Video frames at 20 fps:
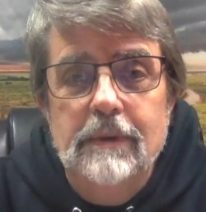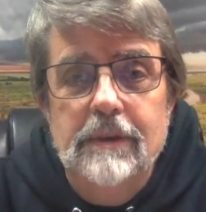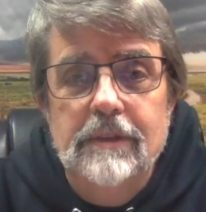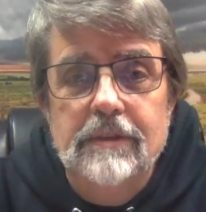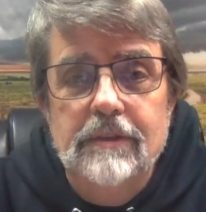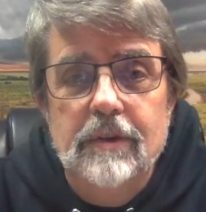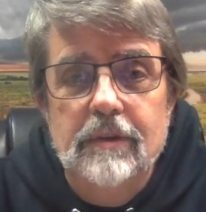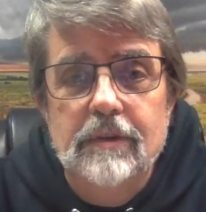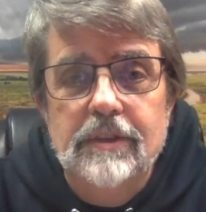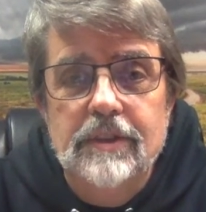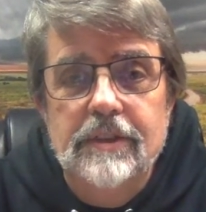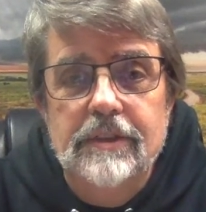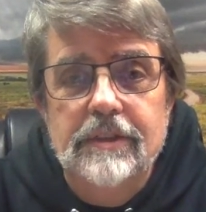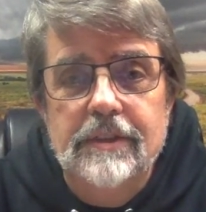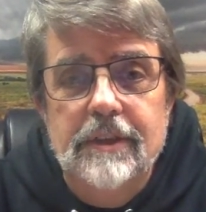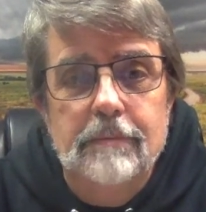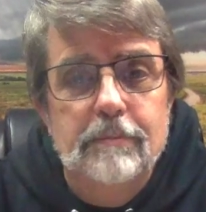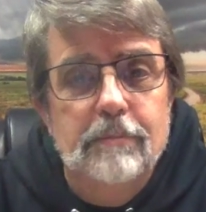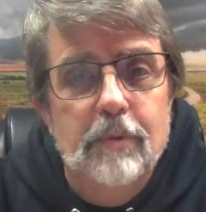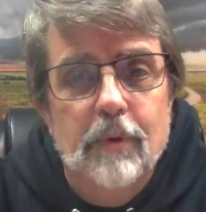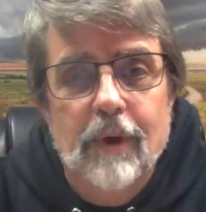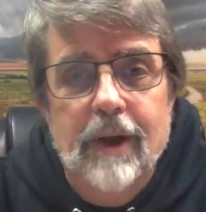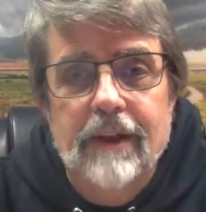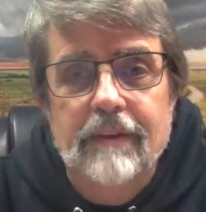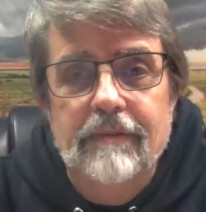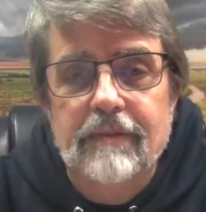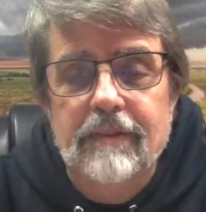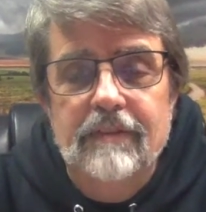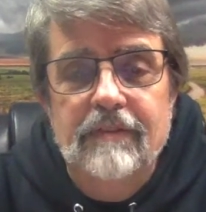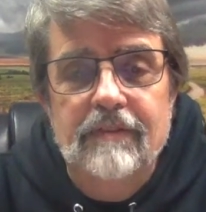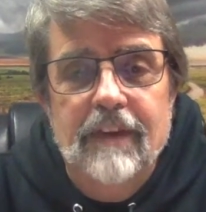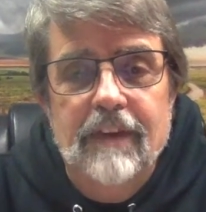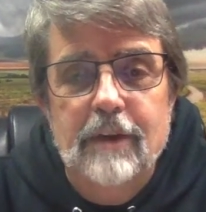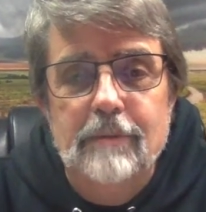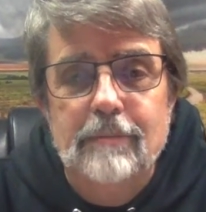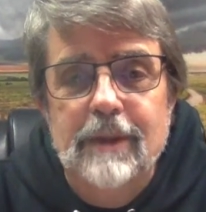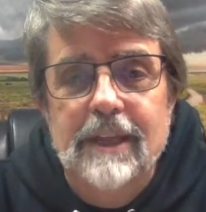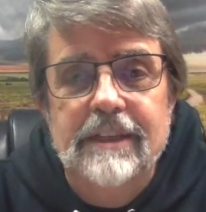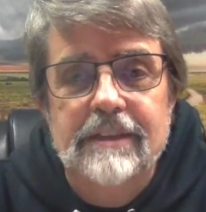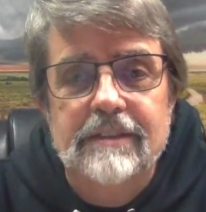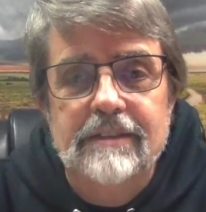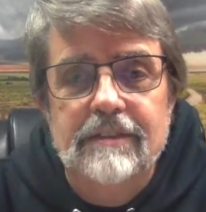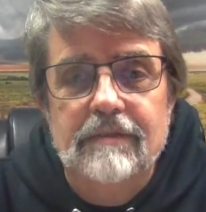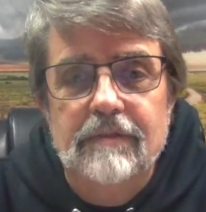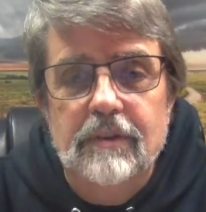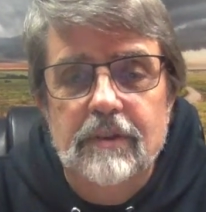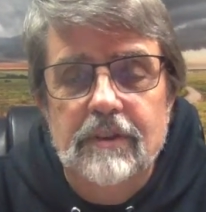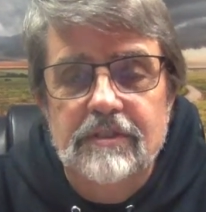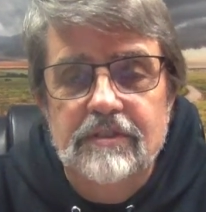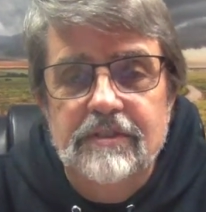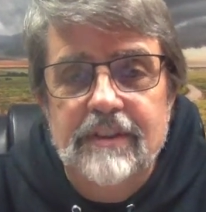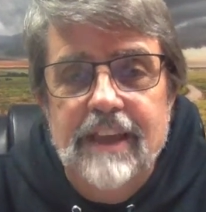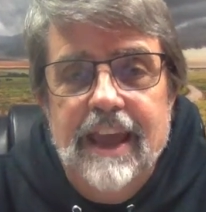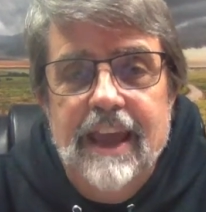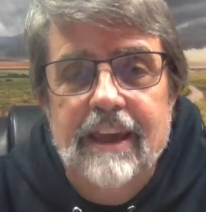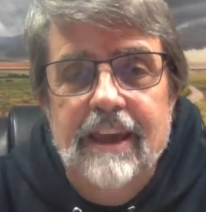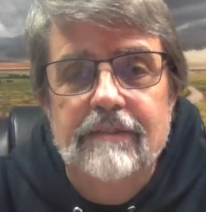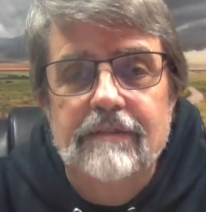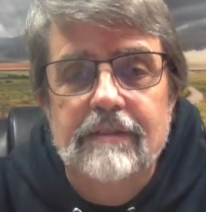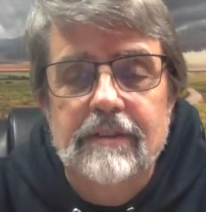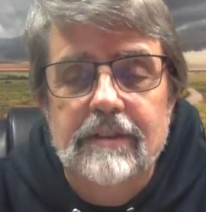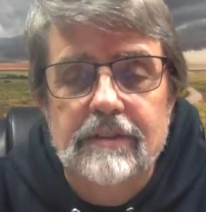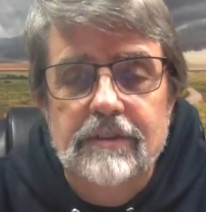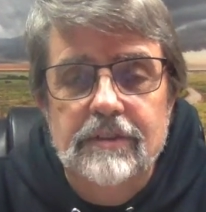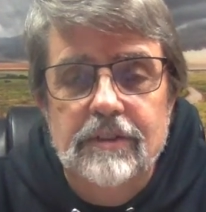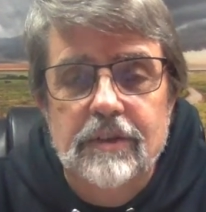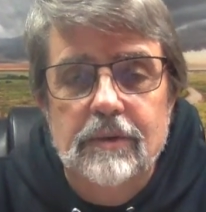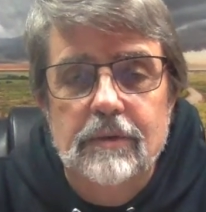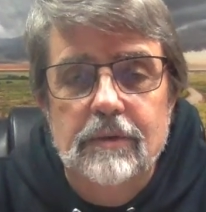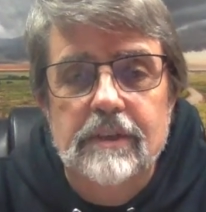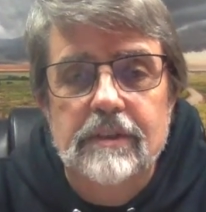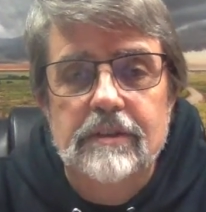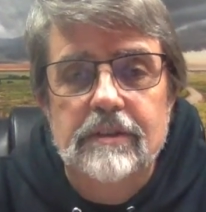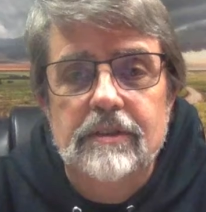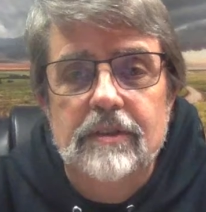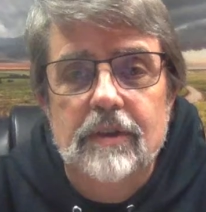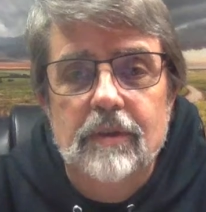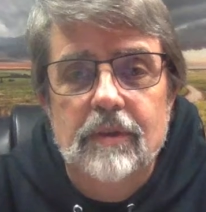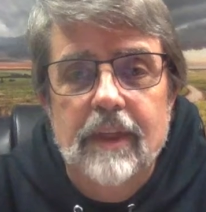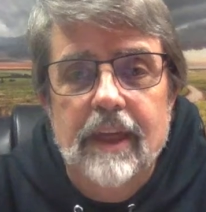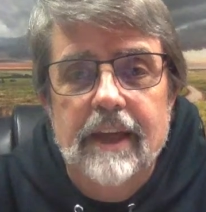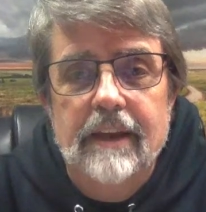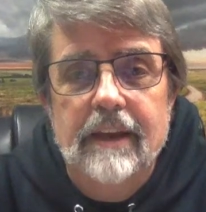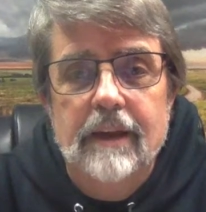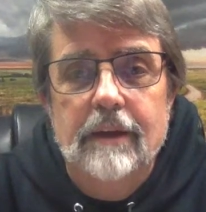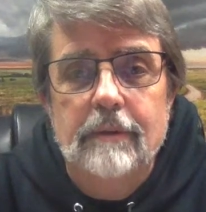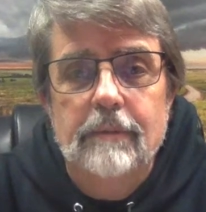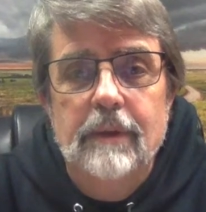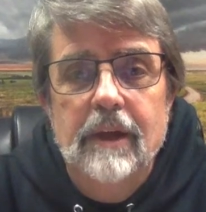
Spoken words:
And so just pray for the families and for the staff and the students so that